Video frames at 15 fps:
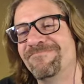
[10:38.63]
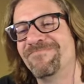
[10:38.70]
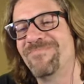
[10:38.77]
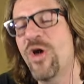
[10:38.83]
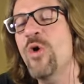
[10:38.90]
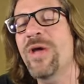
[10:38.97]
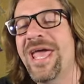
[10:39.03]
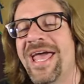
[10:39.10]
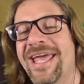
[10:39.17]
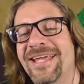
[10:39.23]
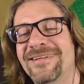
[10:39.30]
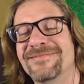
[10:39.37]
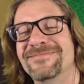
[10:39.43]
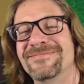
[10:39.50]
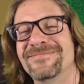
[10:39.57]
Okay.
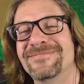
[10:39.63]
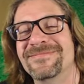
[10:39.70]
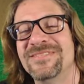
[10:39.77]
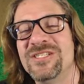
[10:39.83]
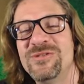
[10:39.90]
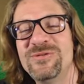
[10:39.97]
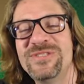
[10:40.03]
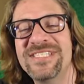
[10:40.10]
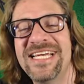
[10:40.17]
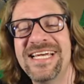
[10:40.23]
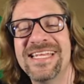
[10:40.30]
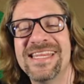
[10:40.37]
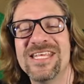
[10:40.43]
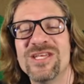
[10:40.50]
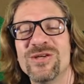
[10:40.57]
You
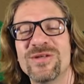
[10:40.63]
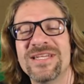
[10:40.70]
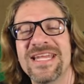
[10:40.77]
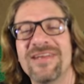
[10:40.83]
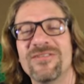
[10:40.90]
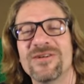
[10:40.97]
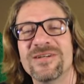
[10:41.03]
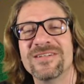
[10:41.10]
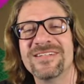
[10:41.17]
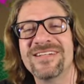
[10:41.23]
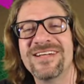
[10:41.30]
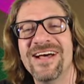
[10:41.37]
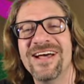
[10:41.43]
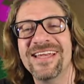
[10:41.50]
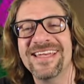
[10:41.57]
said that you'd never
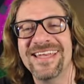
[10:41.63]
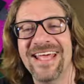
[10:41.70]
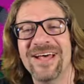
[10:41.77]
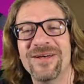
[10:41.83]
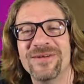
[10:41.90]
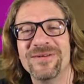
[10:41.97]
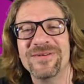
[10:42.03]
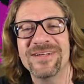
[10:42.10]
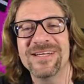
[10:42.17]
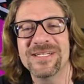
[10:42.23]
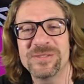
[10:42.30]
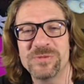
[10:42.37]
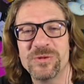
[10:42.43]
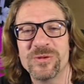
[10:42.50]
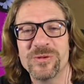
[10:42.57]
cut down a
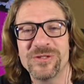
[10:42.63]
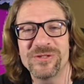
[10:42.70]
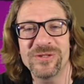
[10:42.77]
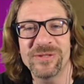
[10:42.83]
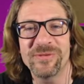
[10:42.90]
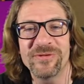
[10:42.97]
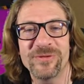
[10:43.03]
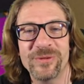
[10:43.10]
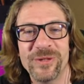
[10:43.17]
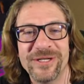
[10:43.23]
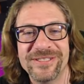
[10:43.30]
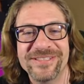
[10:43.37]
spookwood tree before.